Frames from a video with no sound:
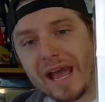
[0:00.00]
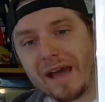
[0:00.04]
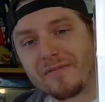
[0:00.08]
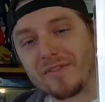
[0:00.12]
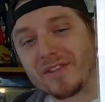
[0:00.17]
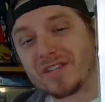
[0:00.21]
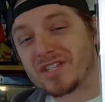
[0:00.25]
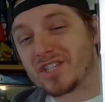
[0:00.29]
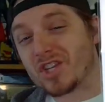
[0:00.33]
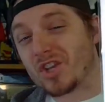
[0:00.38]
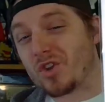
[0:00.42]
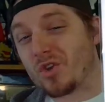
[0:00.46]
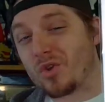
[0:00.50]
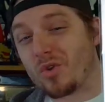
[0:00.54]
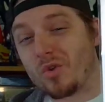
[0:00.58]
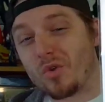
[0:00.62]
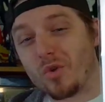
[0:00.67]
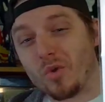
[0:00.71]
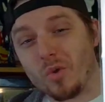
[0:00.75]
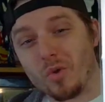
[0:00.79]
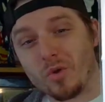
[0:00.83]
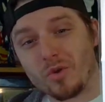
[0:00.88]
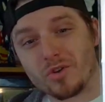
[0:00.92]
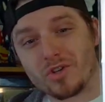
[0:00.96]
have this
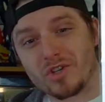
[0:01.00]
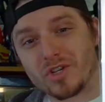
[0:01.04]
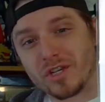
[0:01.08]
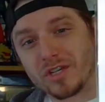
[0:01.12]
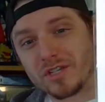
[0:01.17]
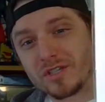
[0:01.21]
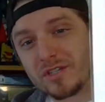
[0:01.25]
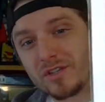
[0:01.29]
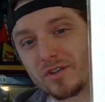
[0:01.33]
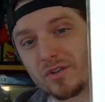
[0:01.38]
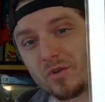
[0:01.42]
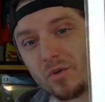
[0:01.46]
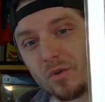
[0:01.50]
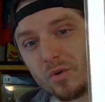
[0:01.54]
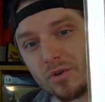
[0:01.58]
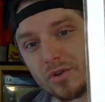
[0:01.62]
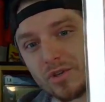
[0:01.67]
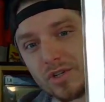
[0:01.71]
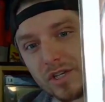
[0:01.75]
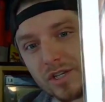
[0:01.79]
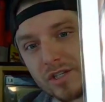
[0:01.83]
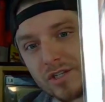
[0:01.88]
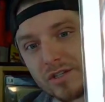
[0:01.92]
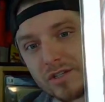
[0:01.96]
gorgeous,
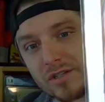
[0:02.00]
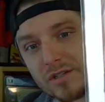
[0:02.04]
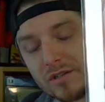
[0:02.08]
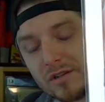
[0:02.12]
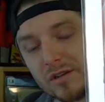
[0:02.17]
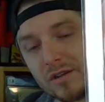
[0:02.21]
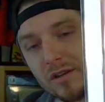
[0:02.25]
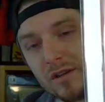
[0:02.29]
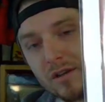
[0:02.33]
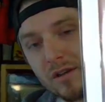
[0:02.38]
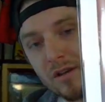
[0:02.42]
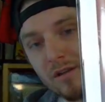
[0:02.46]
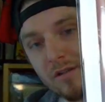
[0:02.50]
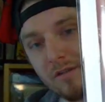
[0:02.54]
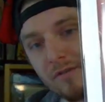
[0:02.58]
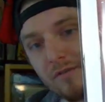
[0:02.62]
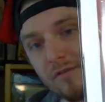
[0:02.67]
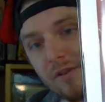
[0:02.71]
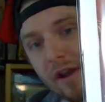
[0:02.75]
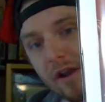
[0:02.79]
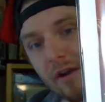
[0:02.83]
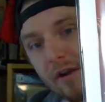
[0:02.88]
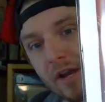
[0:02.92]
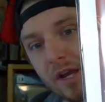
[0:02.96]
gorgeous
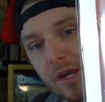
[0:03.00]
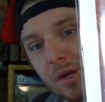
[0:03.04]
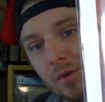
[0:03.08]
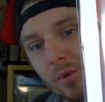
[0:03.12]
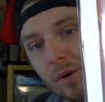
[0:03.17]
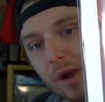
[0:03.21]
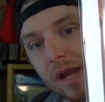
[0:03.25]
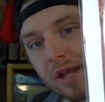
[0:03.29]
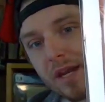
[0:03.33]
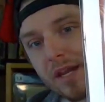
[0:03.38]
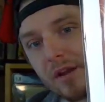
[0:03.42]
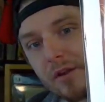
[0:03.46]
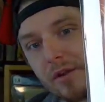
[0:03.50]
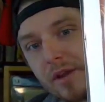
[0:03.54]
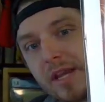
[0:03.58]
variant right here.